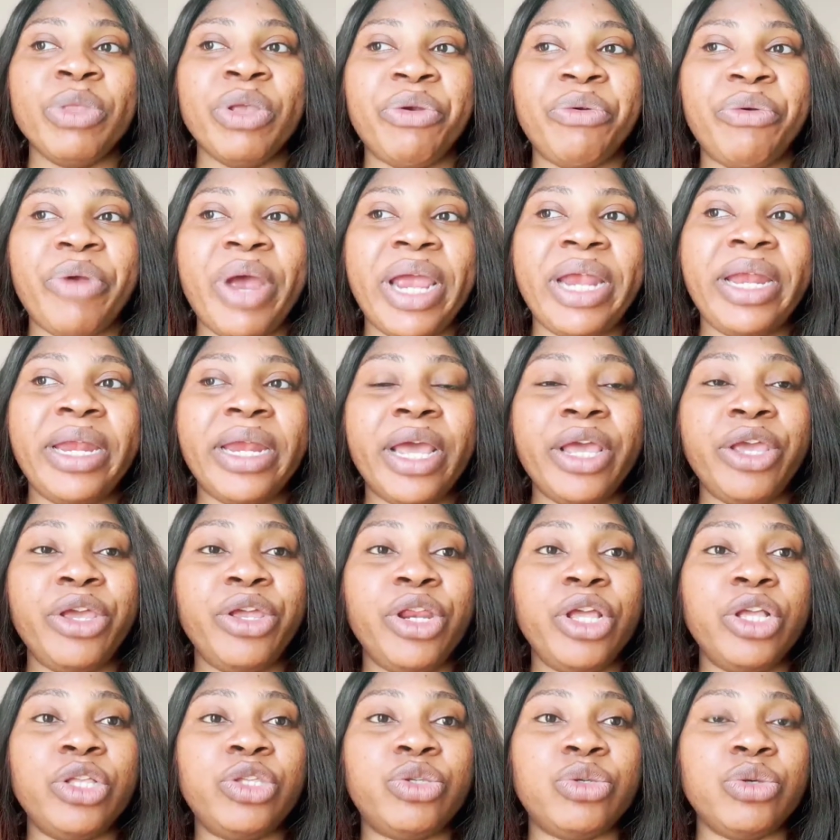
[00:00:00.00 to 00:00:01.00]
Right now, you
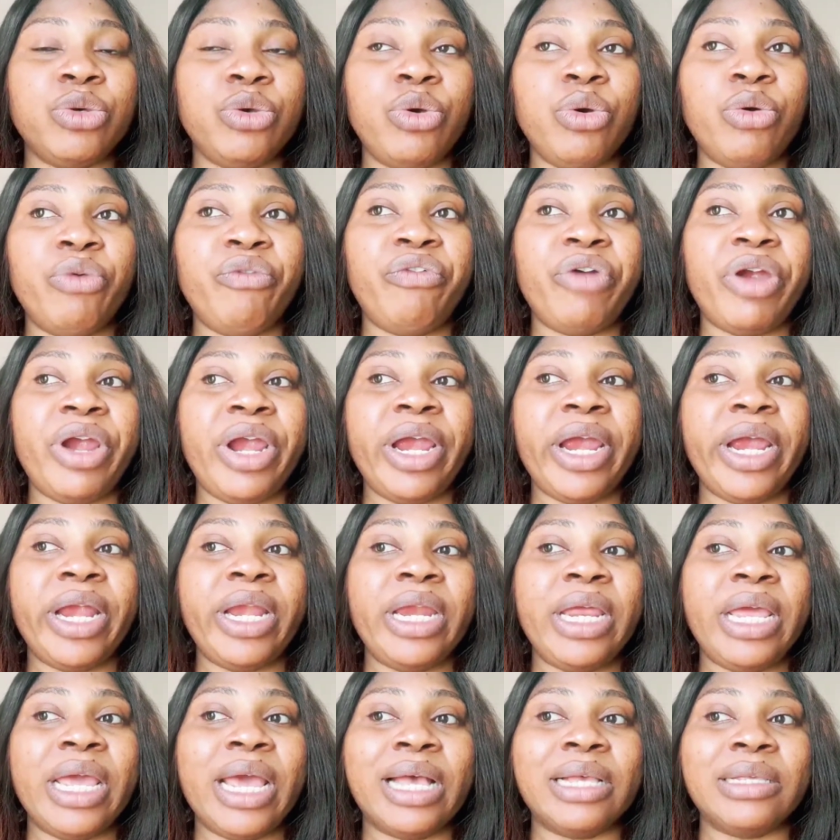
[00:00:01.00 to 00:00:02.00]
need to go very
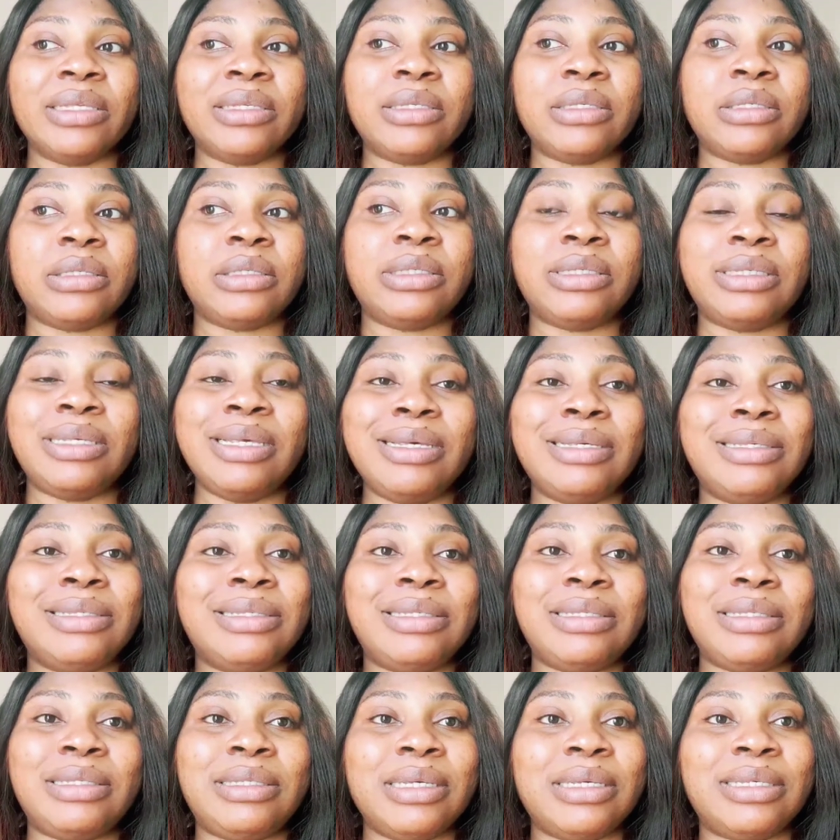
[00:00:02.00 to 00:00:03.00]
early, as
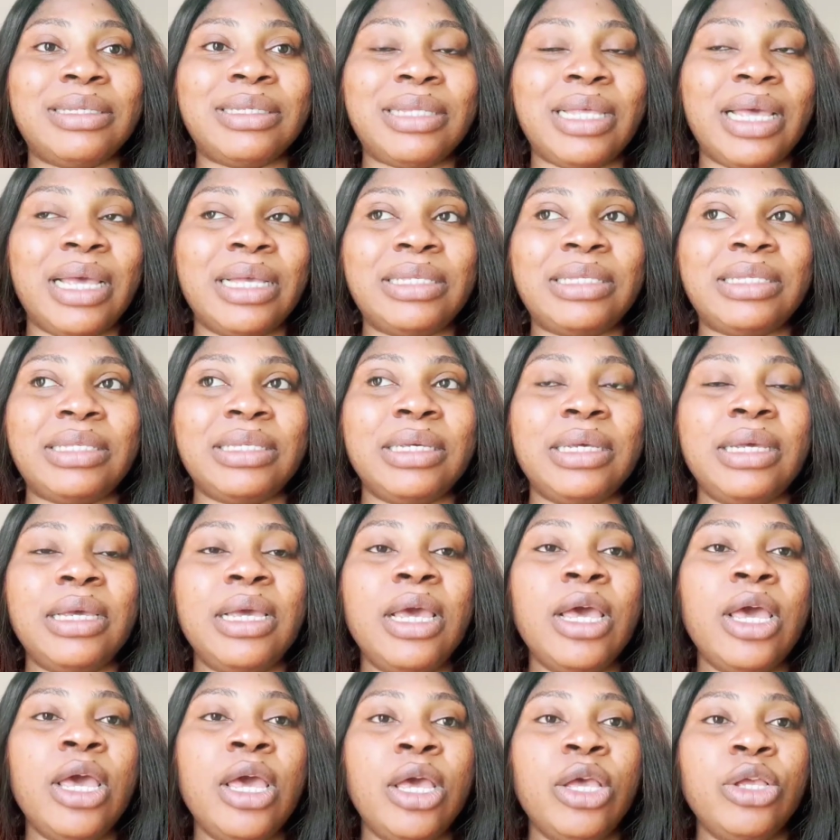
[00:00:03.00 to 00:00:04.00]
6:30,
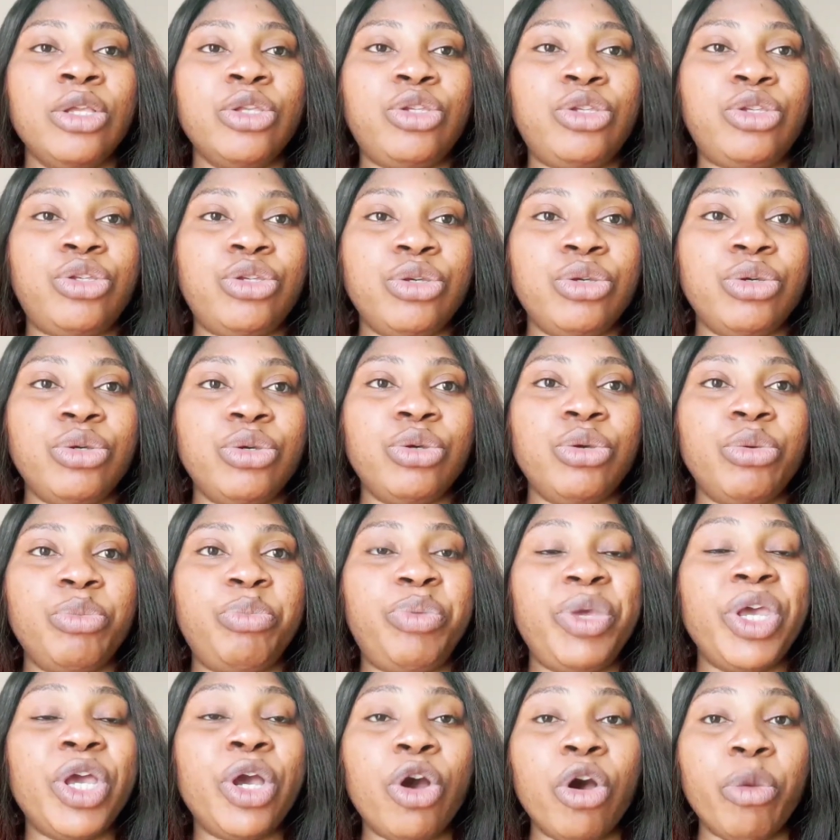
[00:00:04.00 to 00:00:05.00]
to
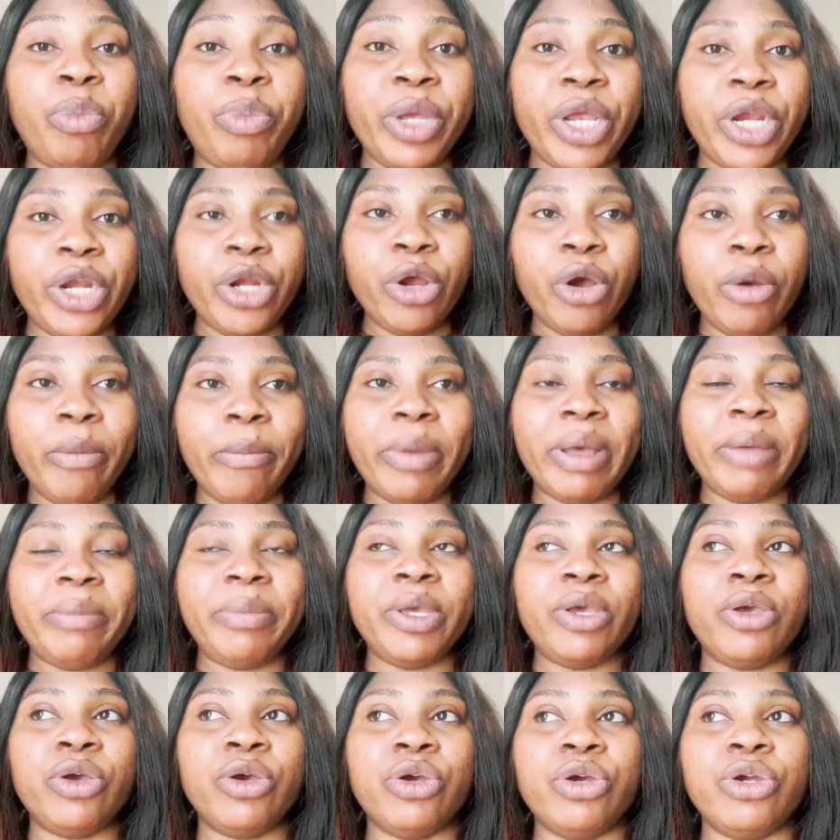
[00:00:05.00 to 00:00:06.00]
pick up a number,
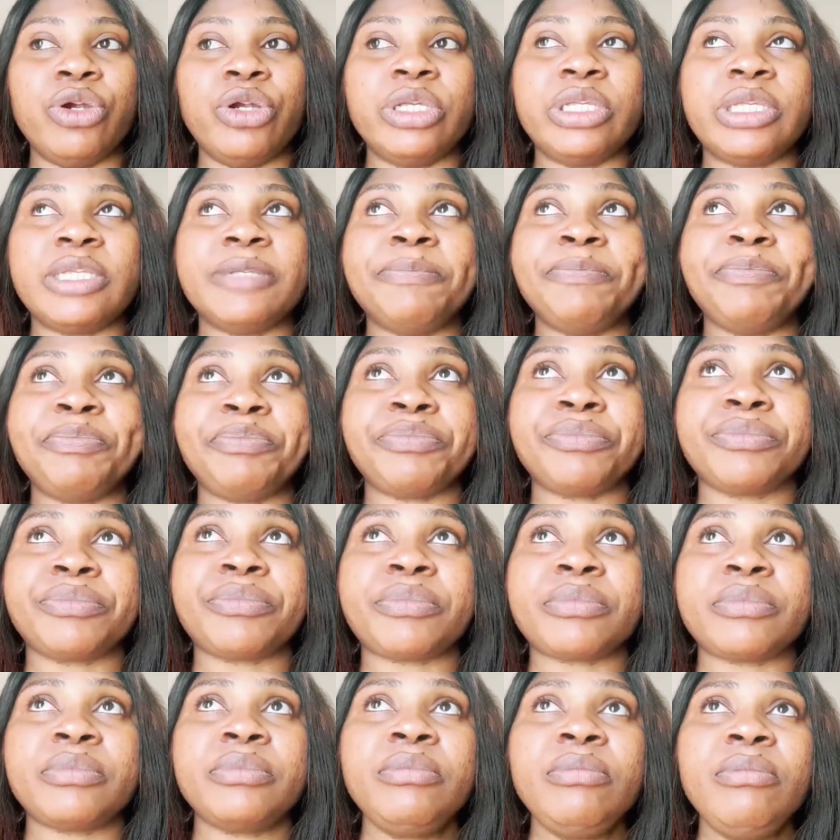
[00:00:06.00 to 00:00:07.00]
because
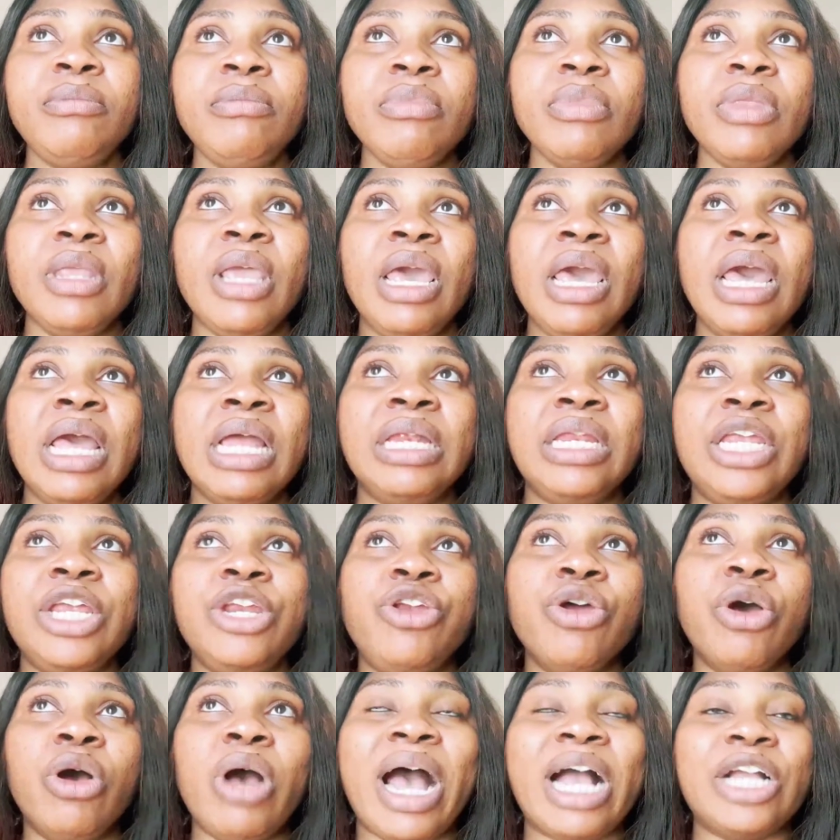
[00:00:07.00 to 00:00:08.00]
the
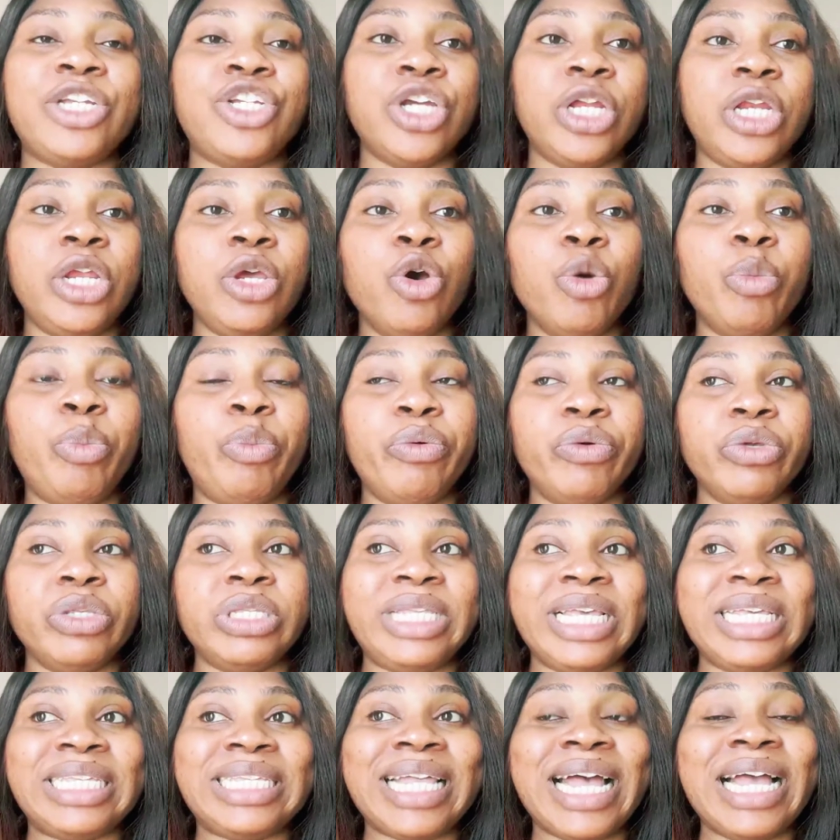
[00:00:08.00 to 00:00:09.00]
door actually opens.
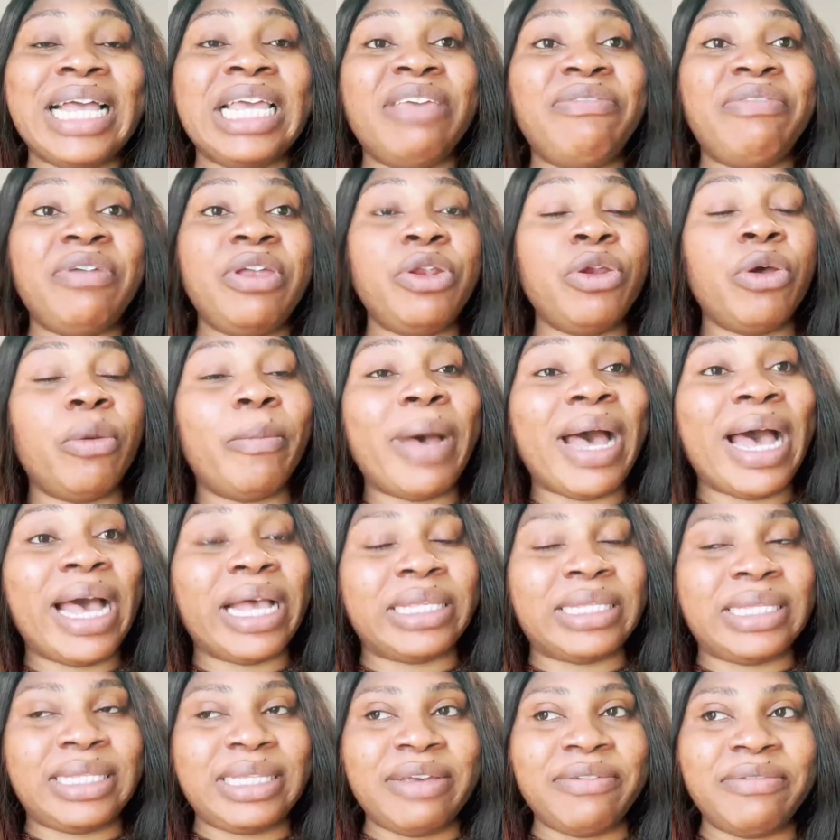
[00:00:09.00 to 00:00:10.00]
They start giving number
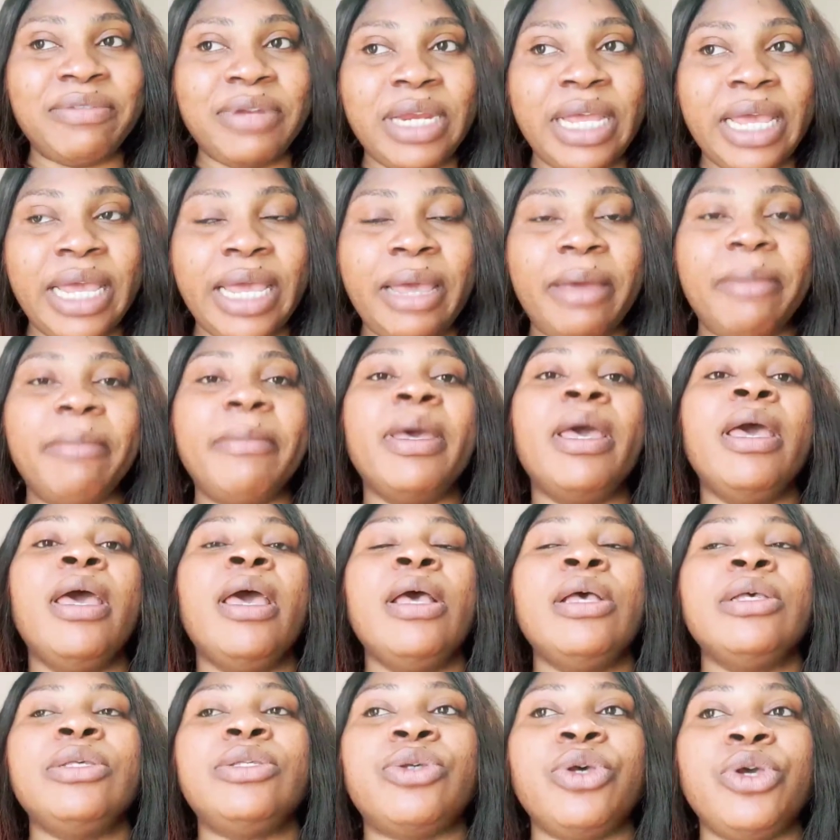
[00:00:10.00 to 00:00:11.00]
at 7 a.m.
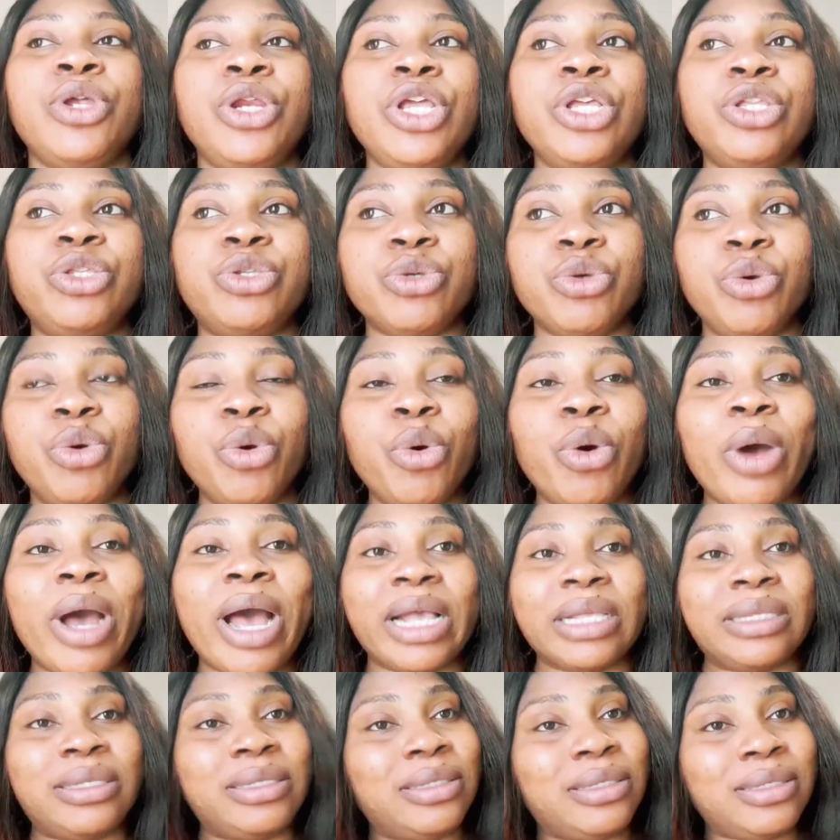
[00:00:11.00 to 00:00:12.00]
So you need to go
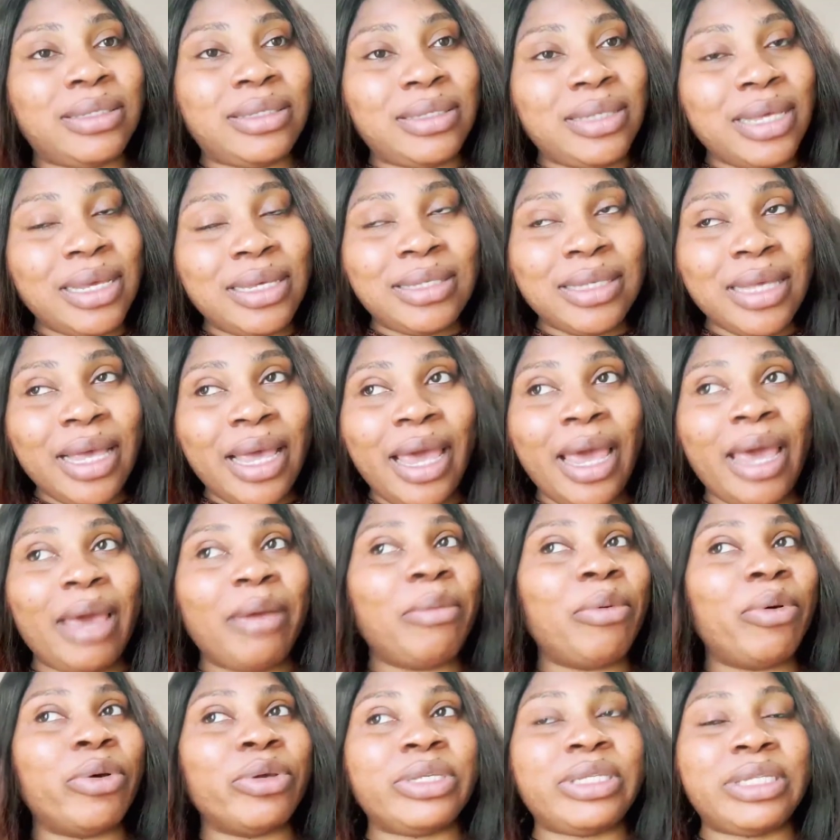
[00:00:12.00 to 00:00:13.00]
at 6
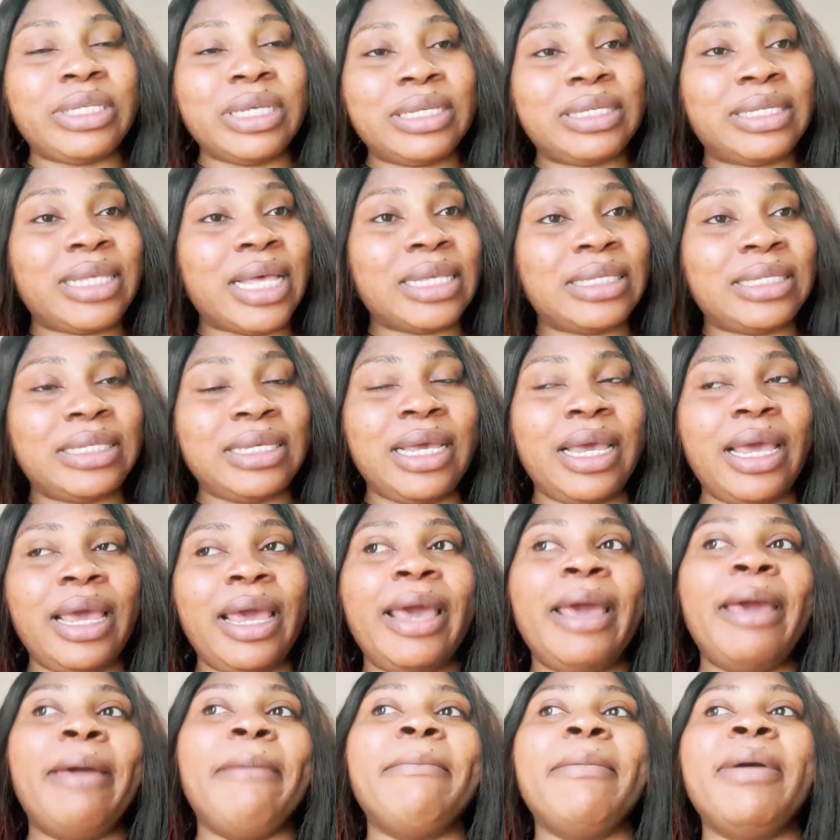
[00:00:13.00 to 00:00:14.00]
a.m. or 6:30
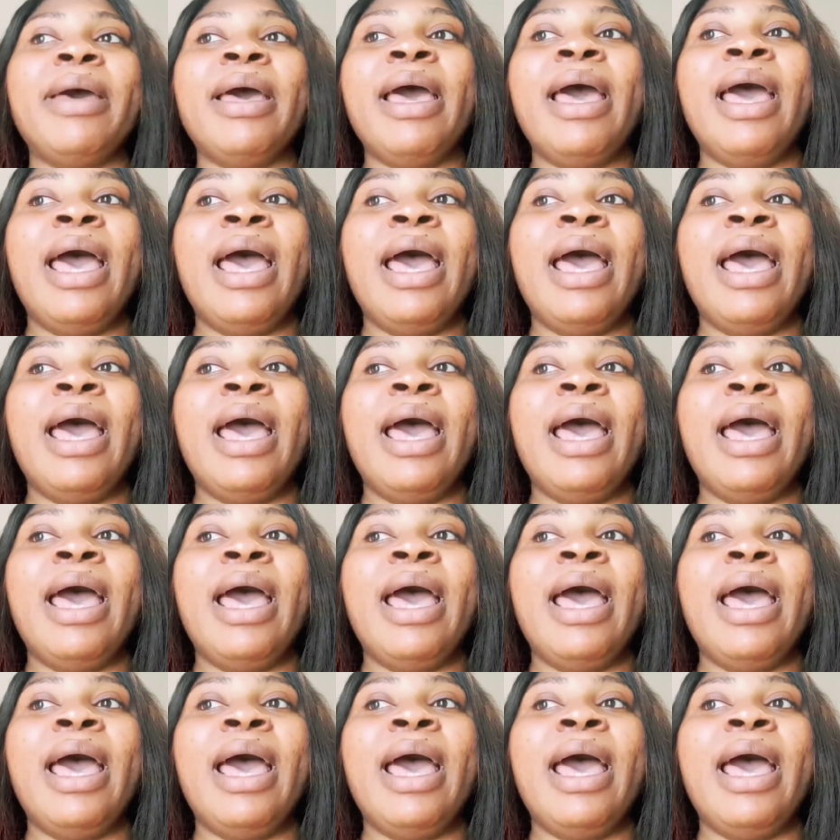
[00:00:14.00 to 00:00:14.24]
a.m.